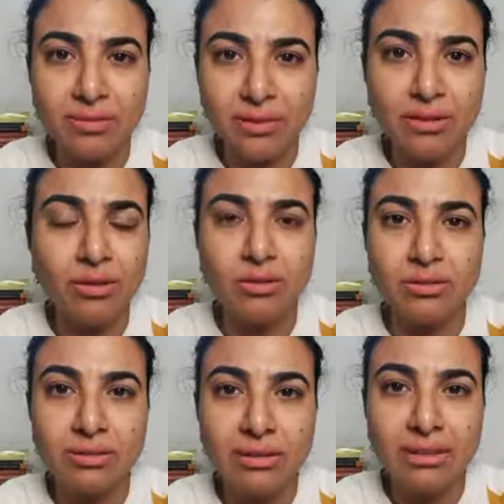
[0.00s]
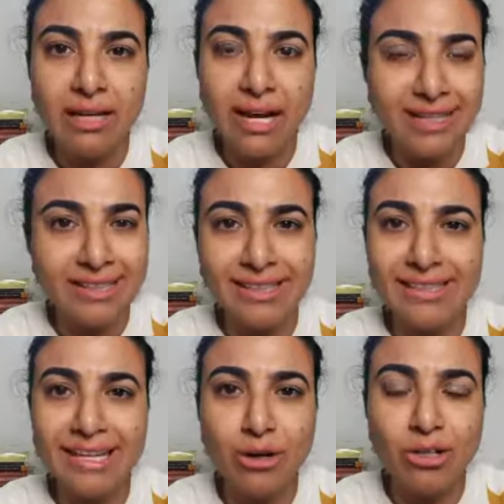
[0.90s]
No. I think
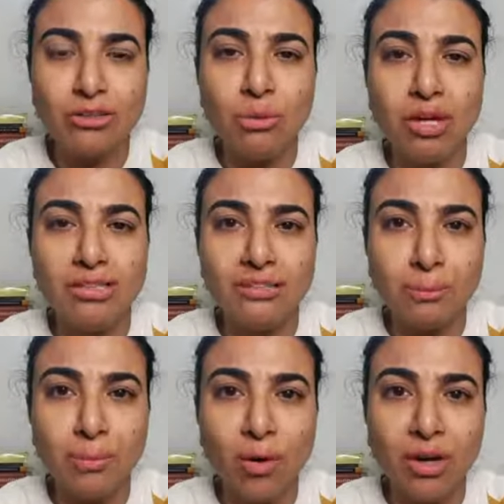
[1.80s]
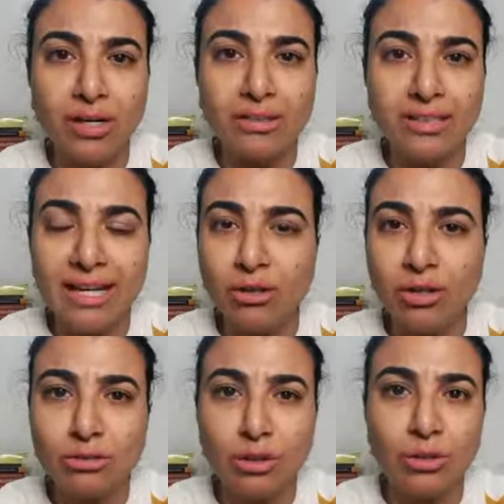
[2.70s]
they also want support. They are
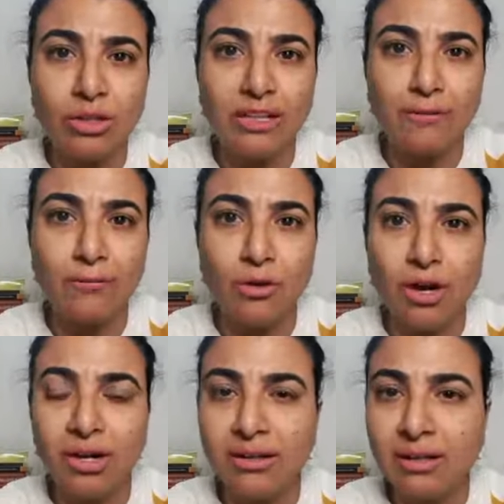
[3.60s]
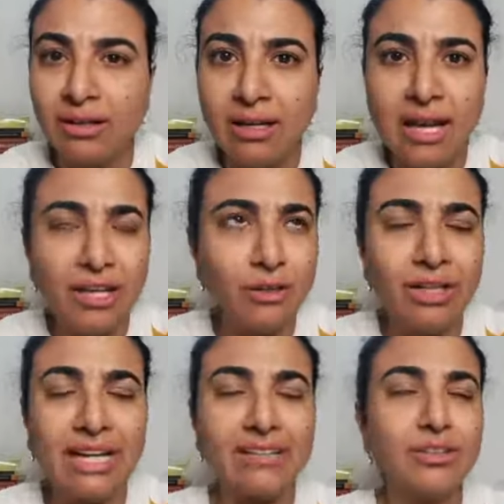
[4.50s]
also looking for... You
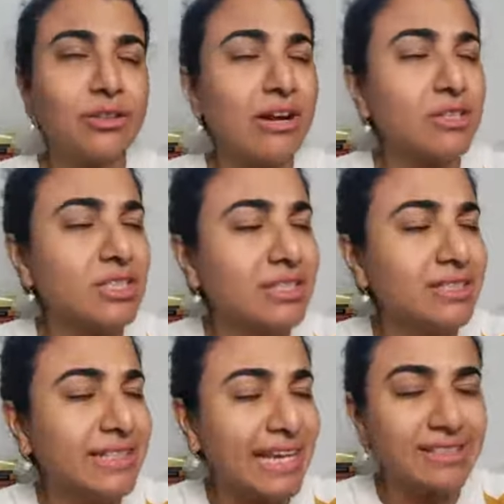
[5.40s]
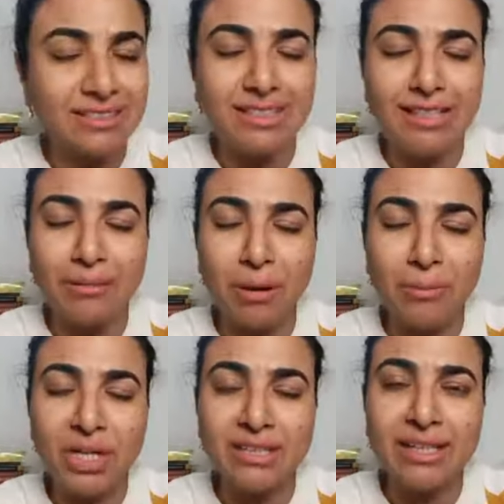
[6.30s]
know, like, you know, I was just yesterday, my
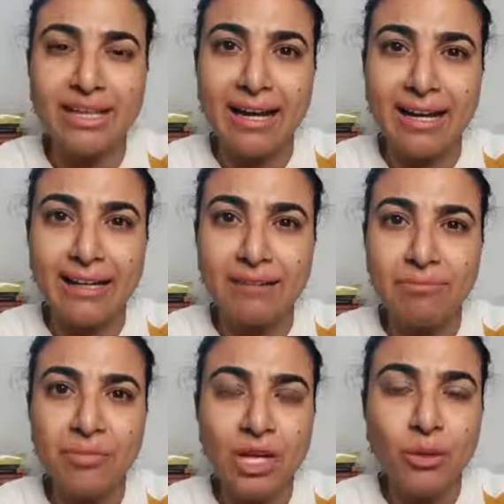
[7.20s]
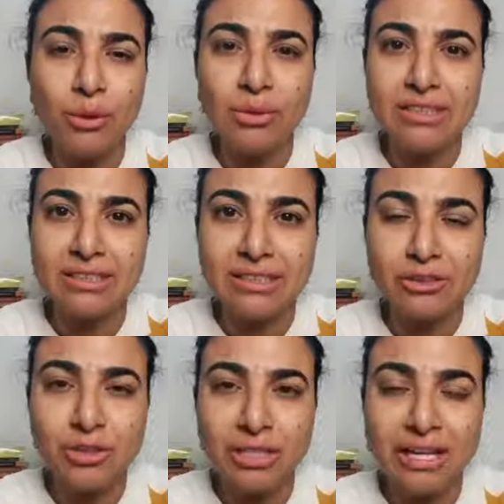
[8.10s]
brother and I, we were
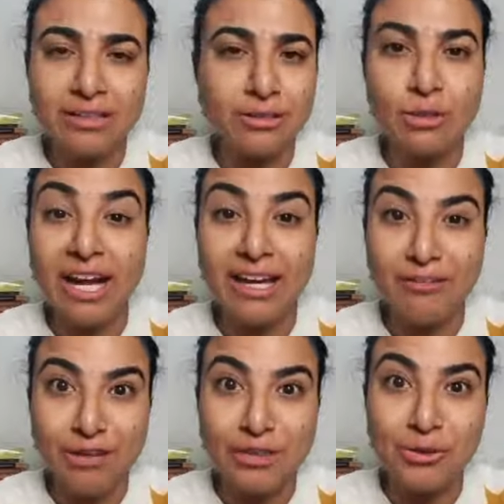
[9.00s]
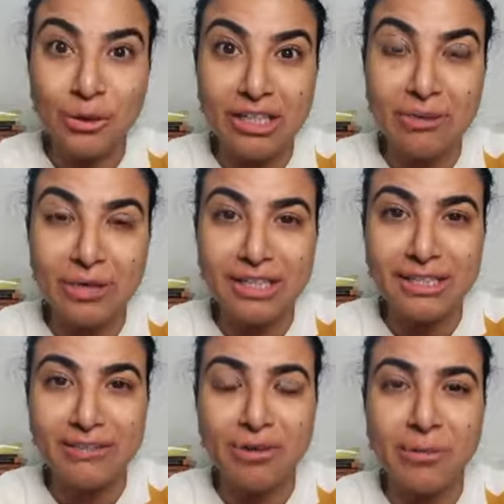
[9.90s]
sitting together. So I have one older brother,
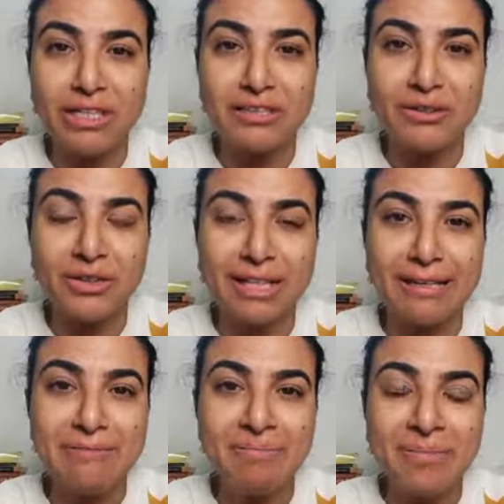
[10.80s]
everybody. Okay.